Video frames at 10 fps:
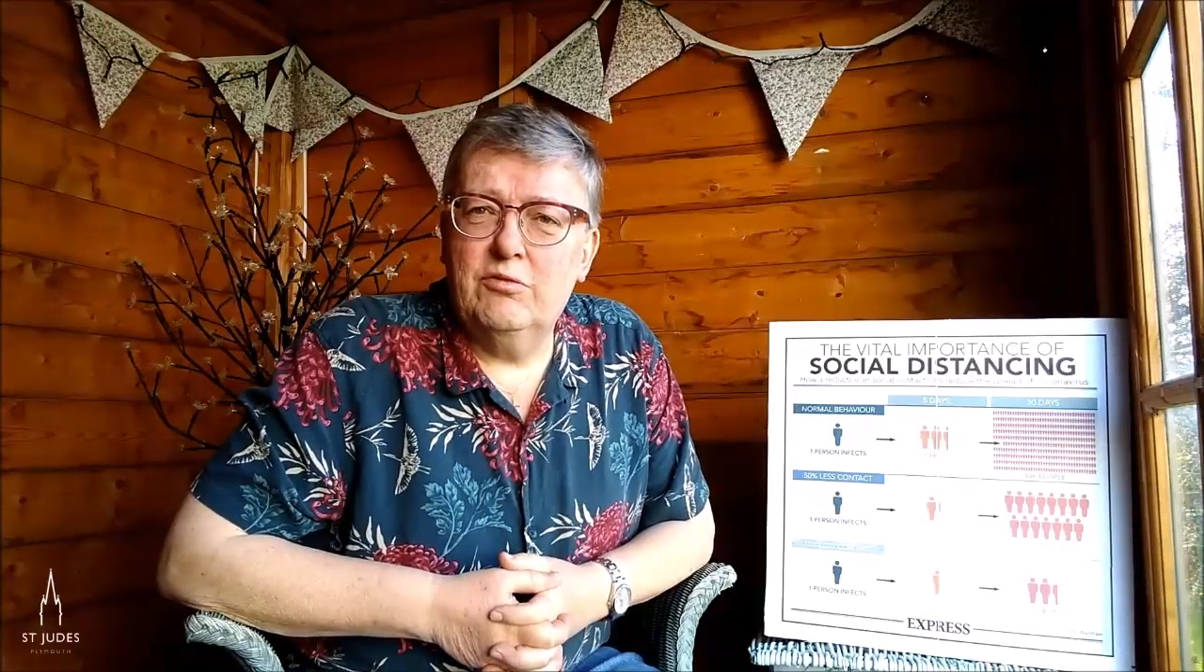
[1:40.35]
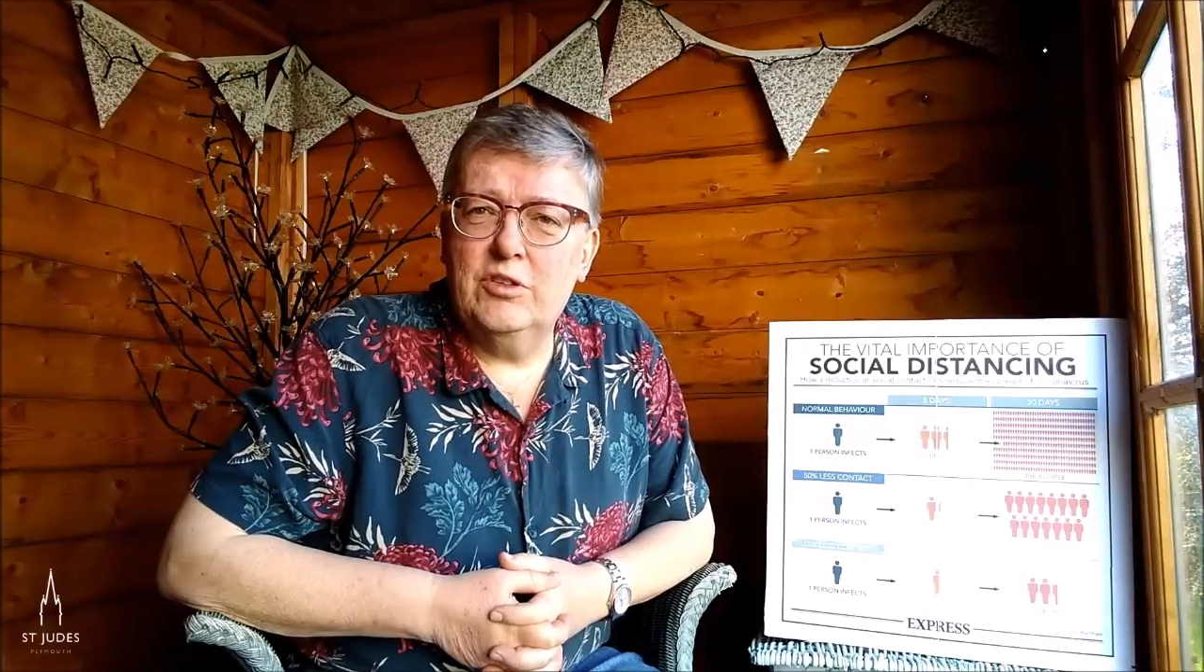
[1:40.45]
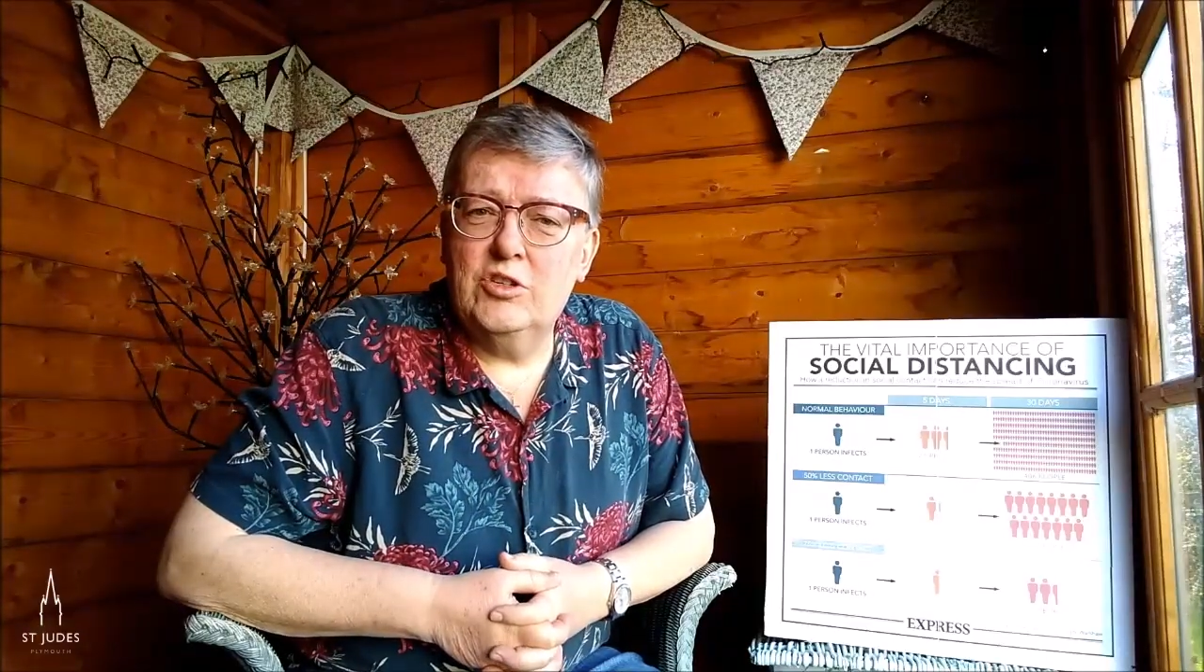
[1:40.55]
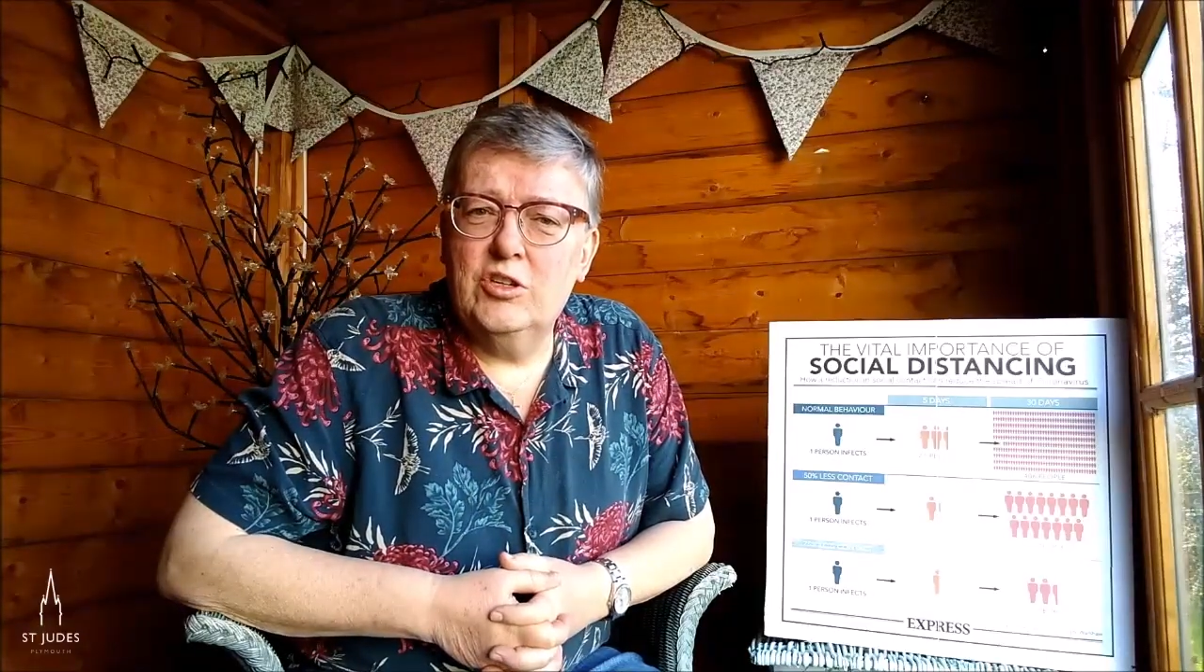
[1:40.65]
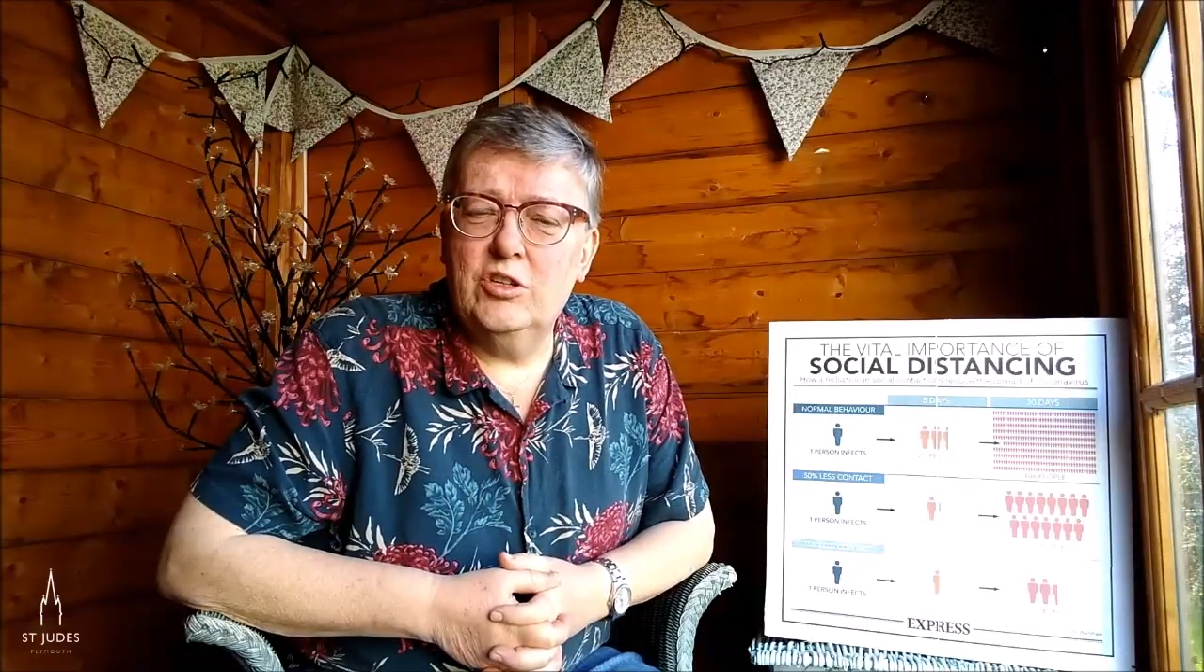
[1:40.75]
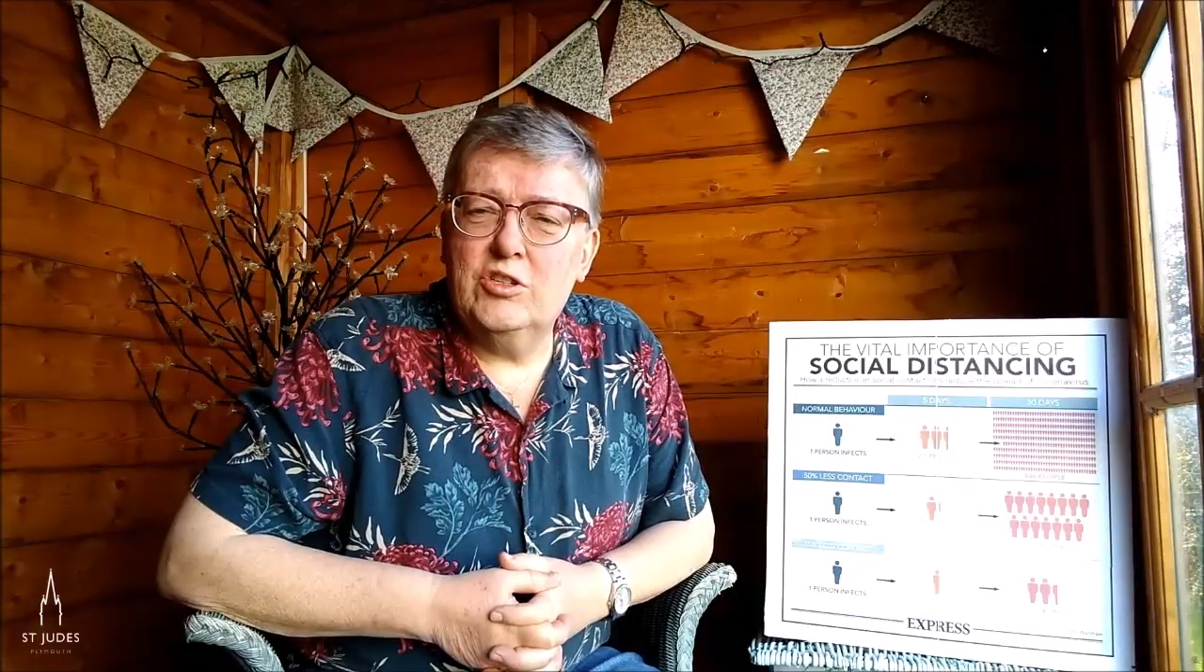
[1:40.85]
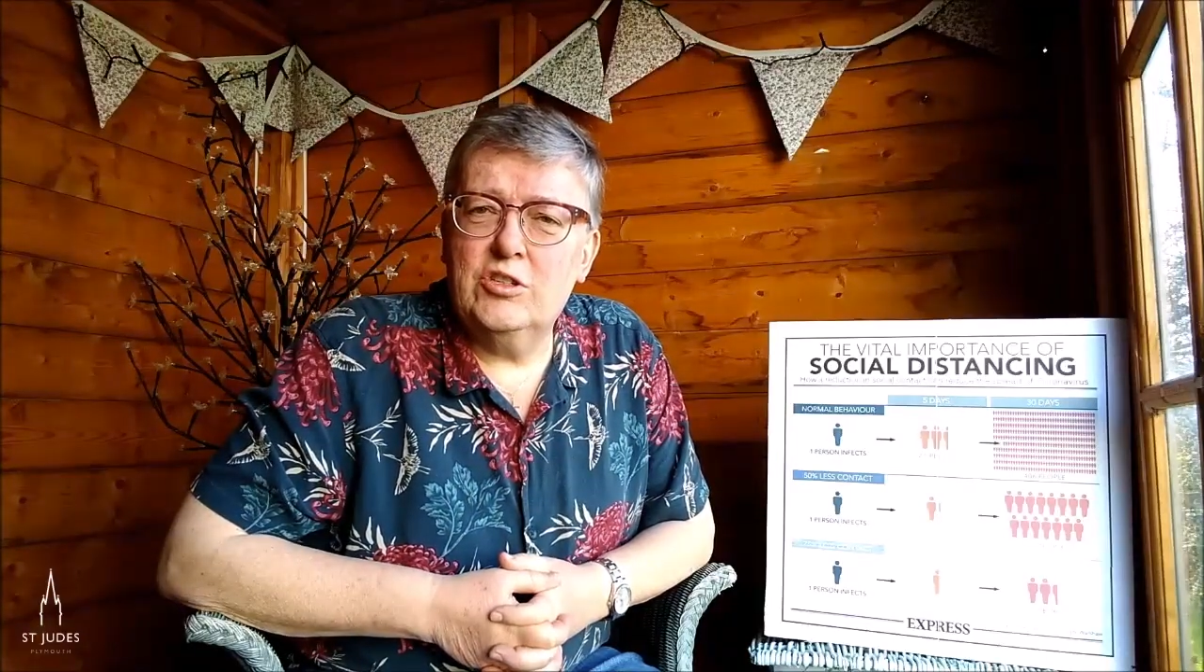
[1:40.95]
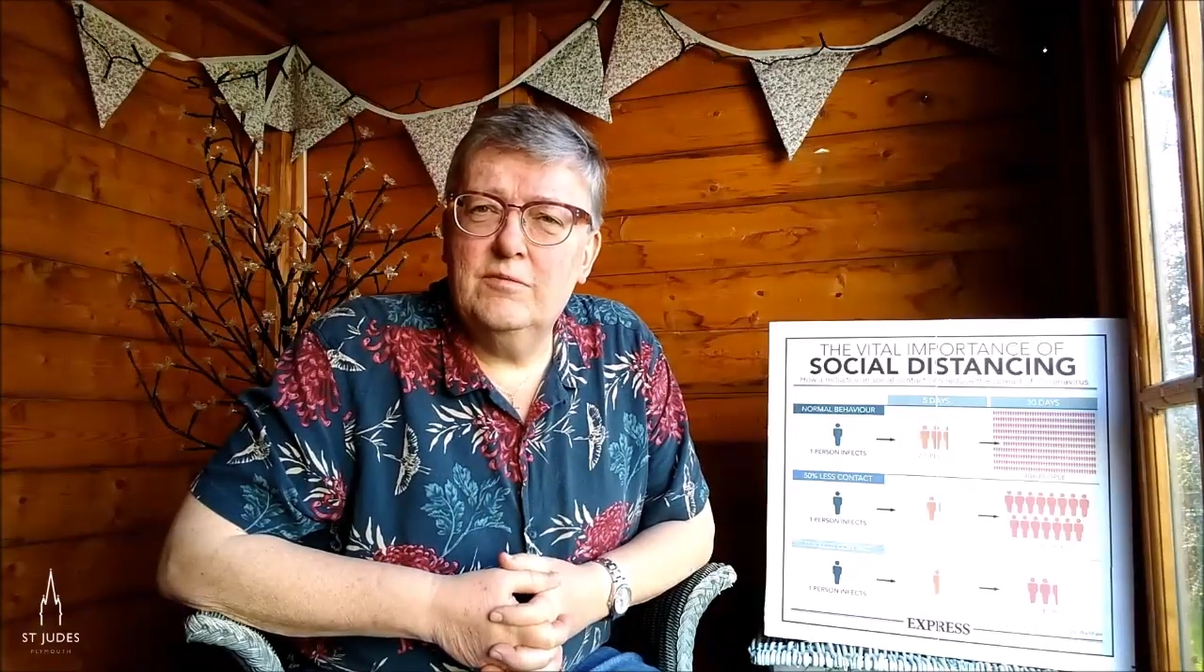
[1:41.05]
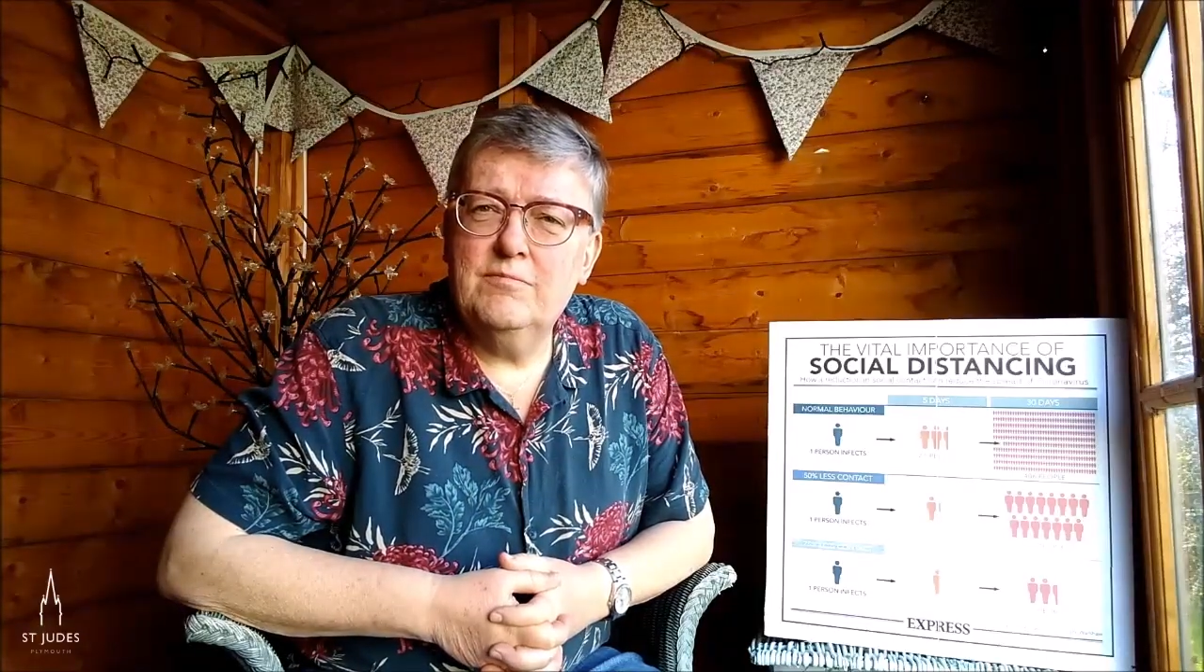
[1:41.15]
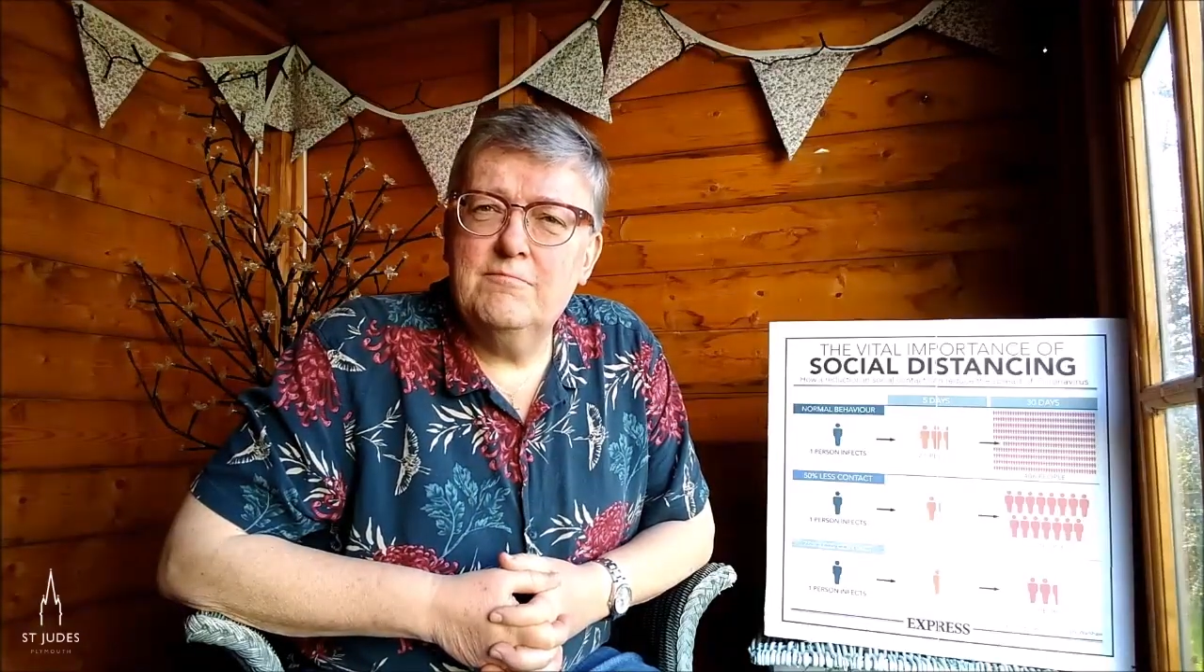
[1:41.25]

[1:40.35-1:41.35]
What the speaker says: the church.